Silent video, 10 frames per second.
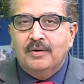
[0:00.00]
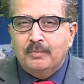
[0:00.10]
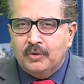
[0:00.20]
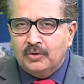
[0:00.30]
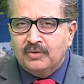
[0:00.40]

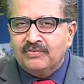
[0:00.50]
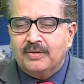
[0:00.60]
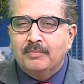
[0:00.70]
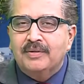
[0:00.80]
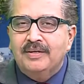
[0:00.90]
because of
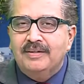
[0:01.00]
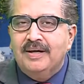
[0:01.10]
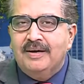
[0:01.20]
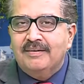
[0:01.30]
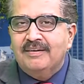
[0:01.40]
something
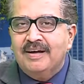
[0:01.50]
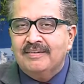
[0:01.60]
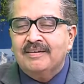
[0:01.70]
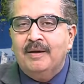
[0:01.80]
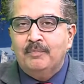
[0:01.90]
that
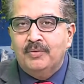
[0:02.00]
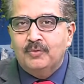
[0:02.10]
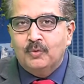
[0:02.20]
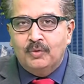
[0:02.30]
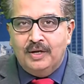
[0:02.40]
has happened
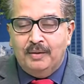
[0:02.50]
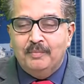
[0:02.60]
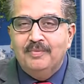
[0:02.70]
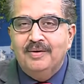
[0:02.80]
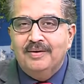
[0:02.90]
to
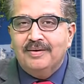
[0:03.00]
them,